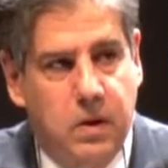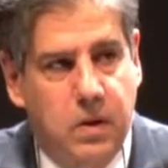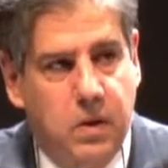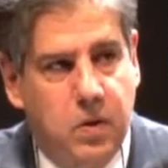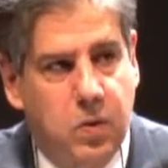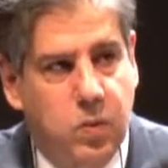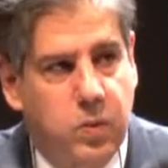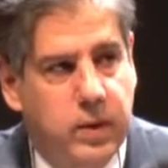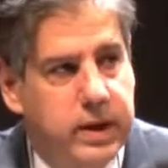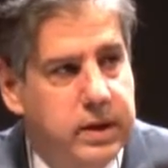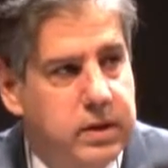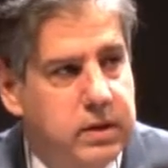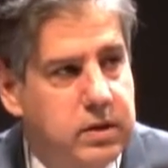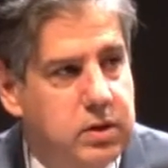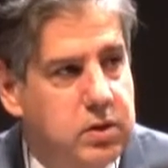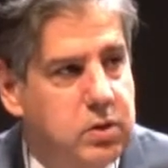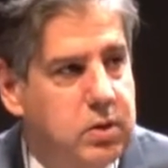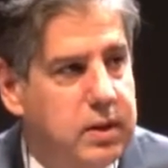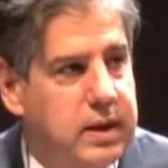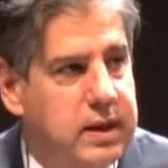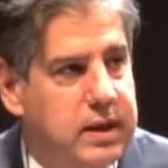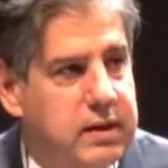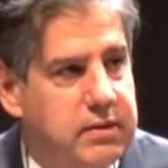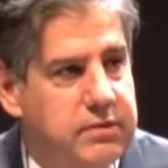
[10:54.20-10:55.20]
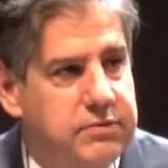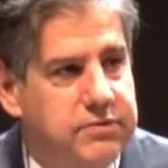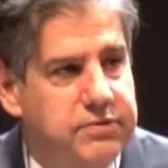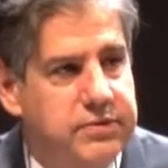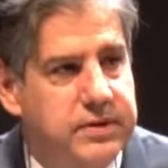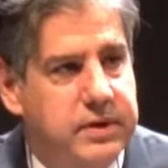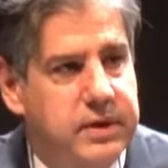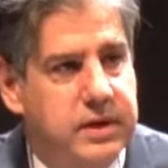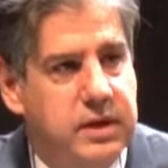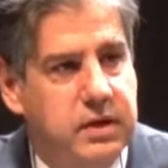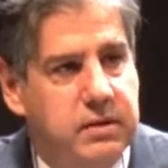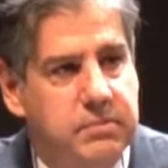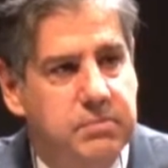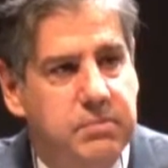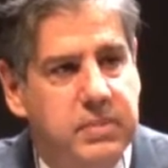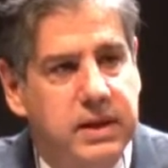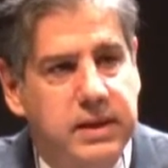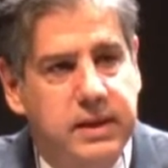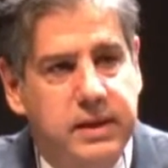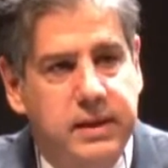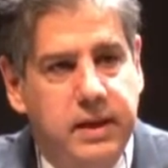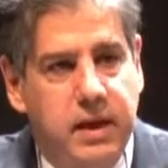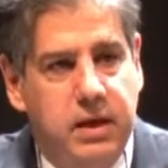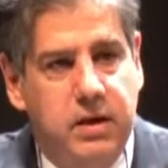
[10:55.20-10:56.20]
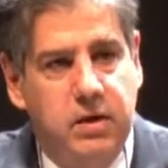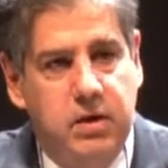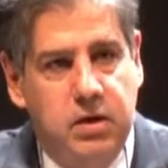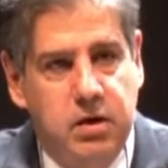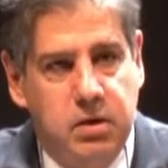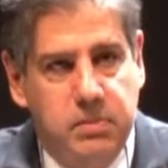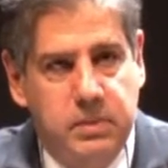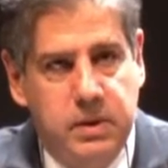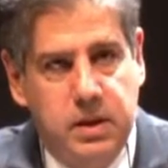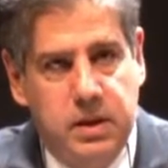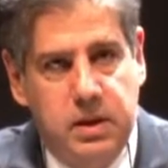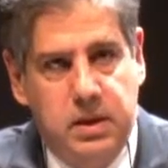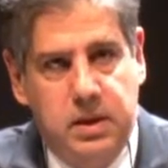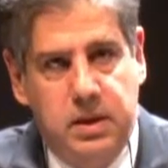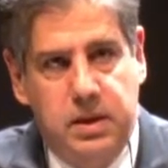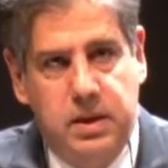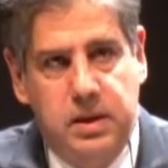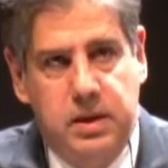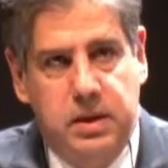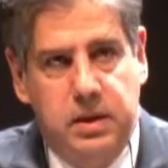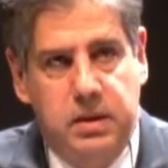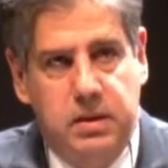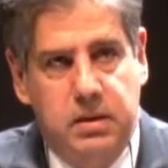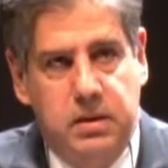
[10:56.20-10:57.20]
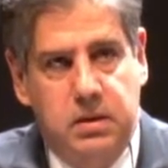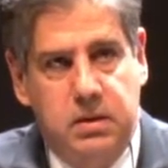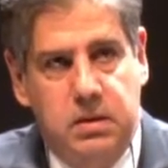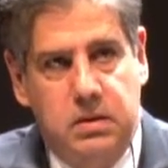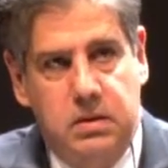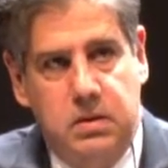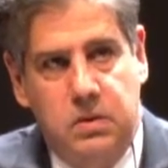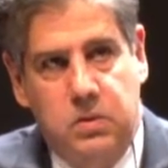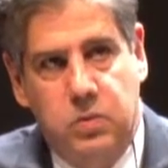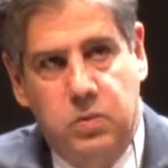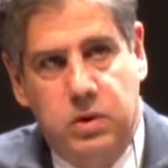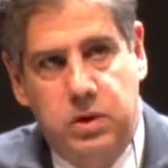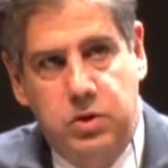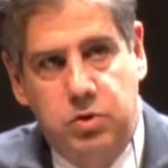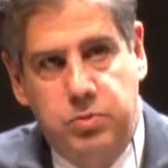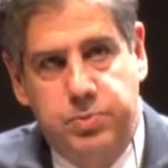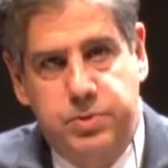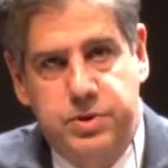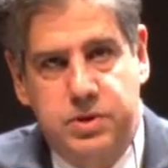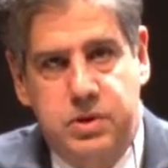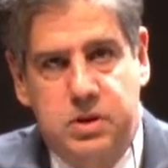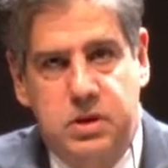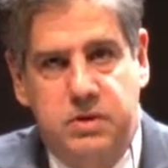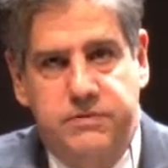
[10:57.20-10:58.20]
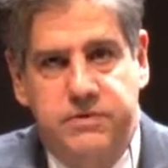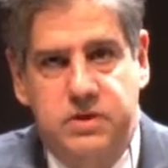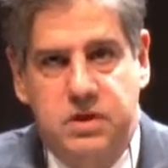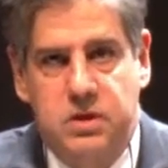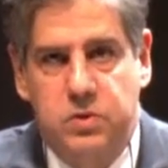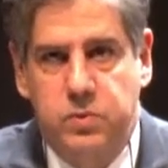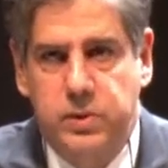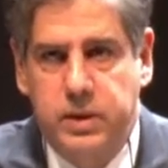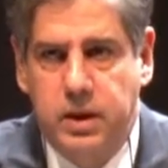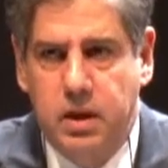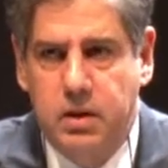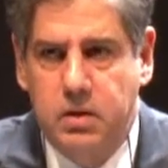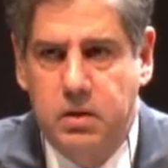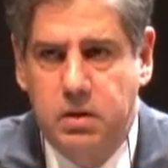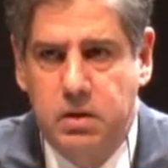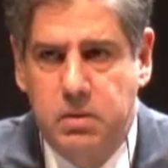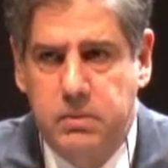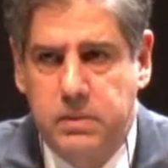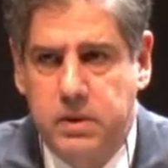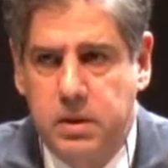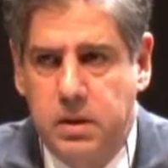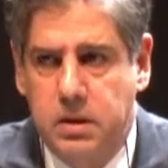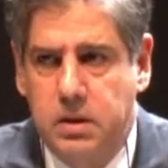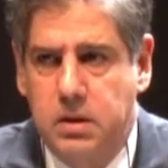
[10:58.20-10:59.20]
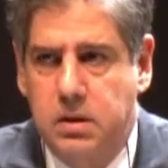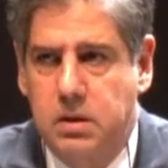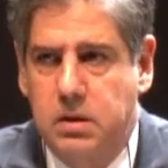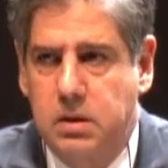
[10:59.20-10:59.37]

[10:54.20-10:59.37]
when you have a budding economy and what you perceive as a weak economy,